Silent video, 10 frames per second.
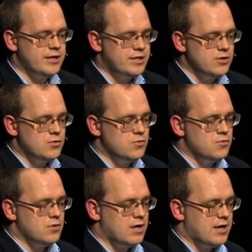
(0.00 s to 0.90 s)

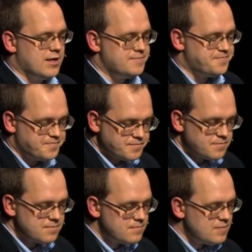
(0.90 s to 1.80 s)
to
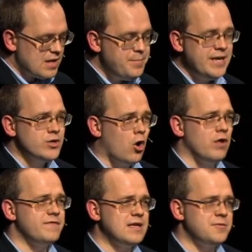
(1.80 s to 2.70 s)
be in
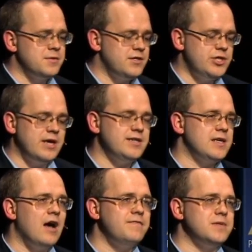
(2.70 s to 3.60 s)
conflict with the Chinese
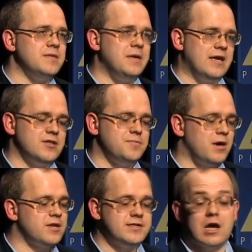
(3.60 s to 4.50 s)
government because
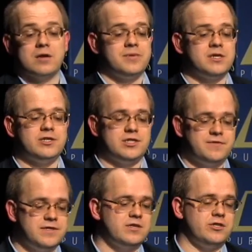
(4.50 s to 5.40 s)
Mark Zuckerberg
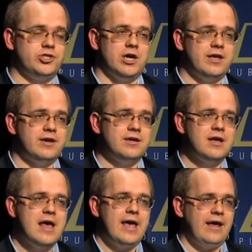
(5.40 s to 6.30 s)
just visited China
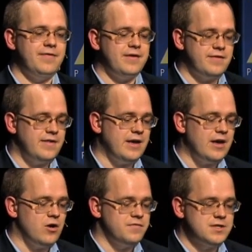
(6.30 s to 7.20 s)
and they're
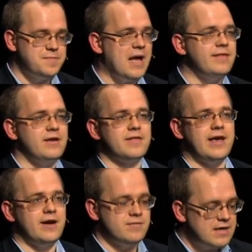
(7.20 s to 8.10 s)
thinking of expanding
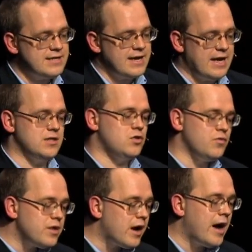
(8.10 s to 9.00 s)
there, right? Again,
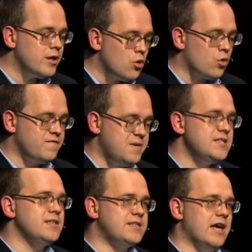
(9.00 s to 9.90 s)
so there are a lot of
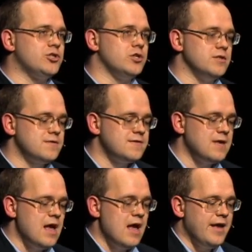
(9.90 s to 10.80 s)
business tensions
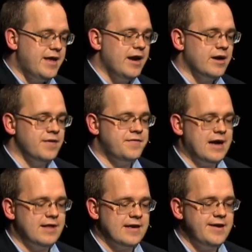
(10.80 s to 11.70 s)
here
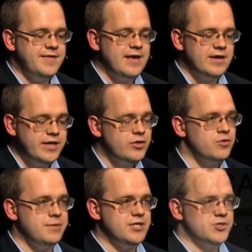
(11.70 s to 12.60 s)
that I think need to be